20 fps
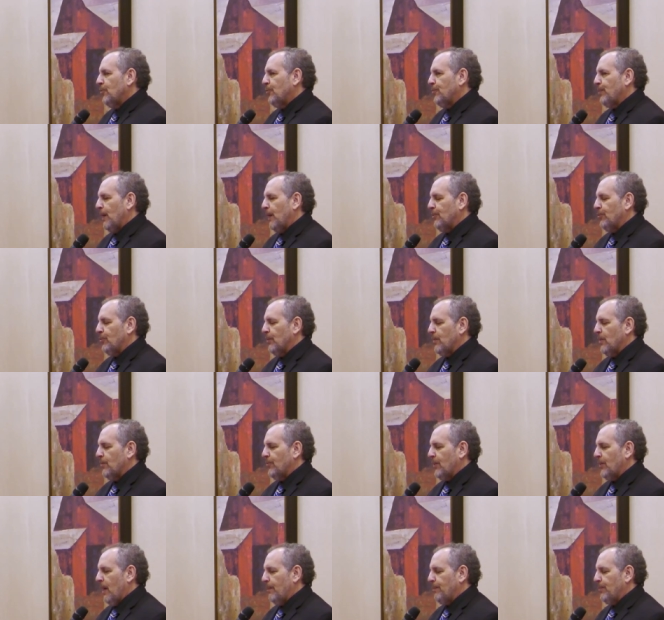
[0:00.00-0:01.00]
sponsoring
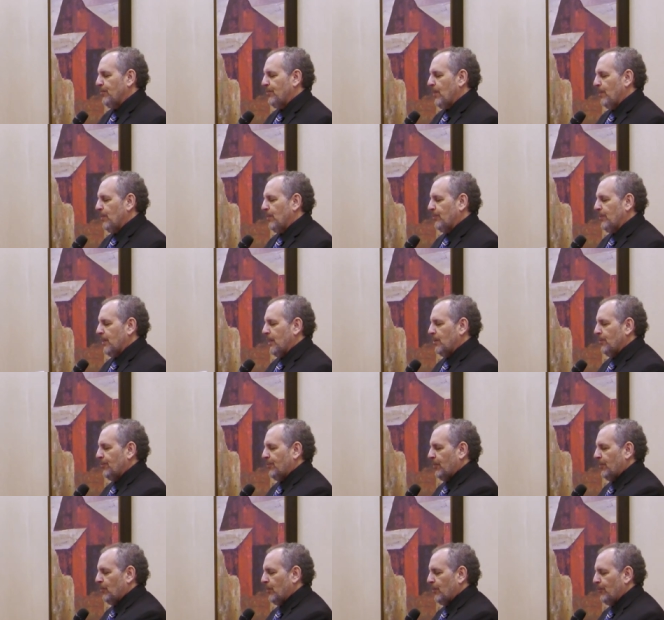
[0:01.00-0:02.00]
this Compass M S Care
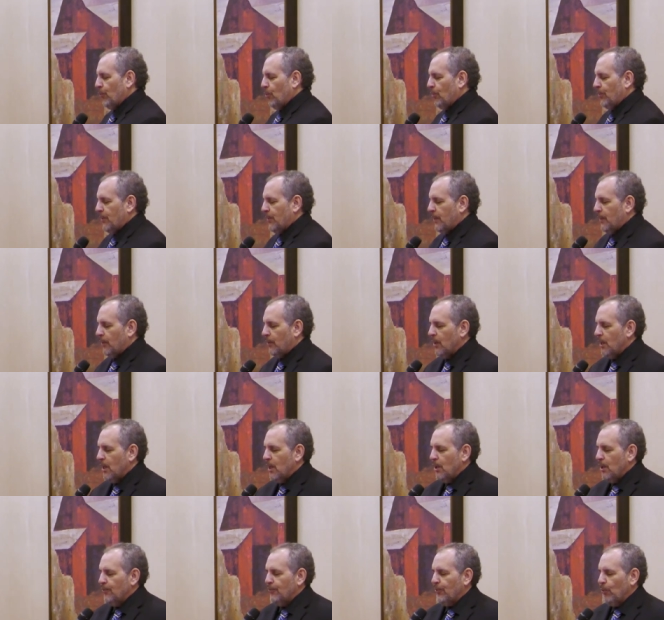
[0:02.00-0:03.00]
series all year.
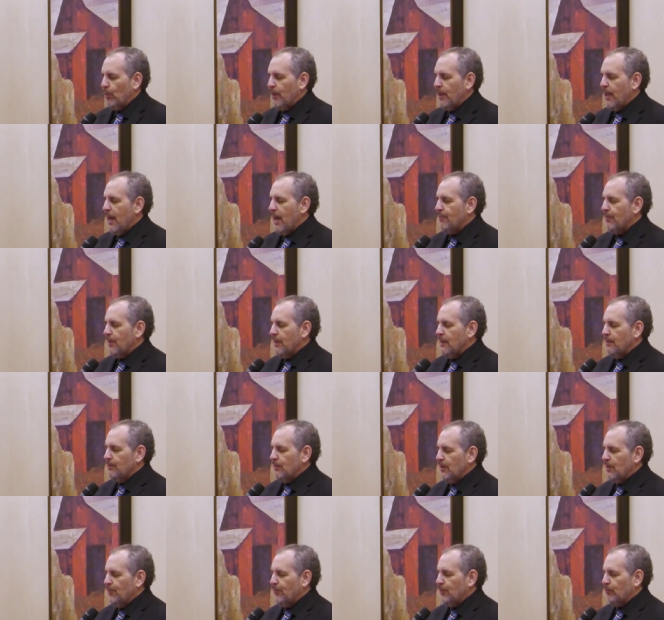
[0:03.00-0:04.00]
So we have E M D